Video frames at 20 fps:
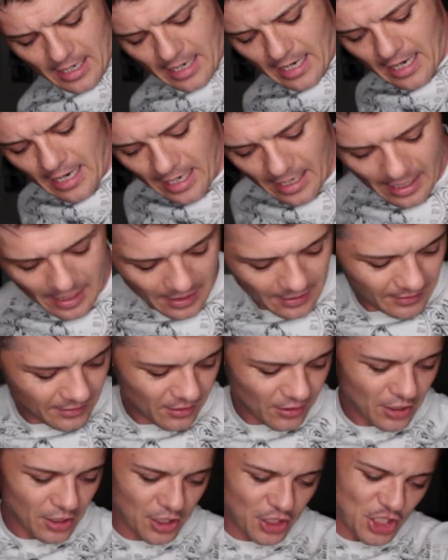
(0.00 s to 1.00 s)
Uh,
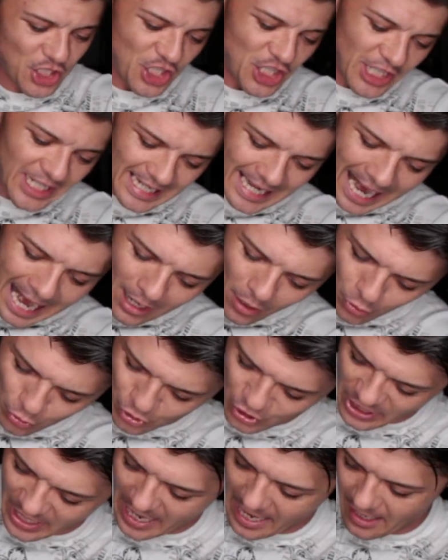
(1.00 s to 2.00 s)
there are Chicago
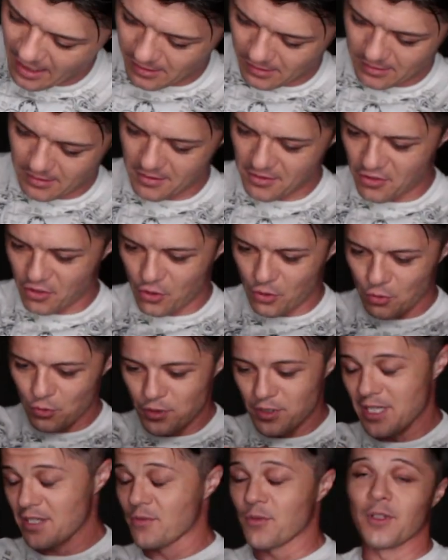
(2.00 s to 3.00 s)
style
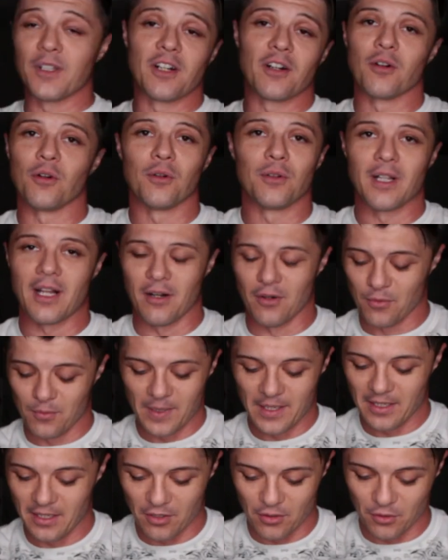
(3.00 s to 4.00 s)
screws, that's what they're called. I don't know
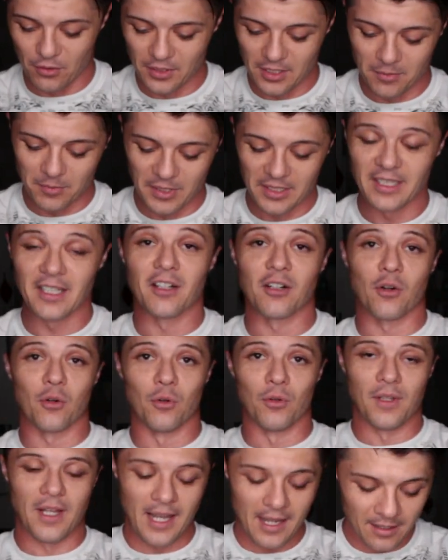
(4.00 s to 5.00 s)
why they're called that, but they're
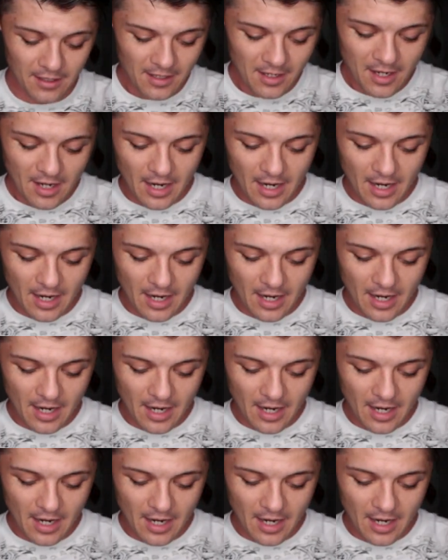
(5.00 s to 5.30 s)
called that.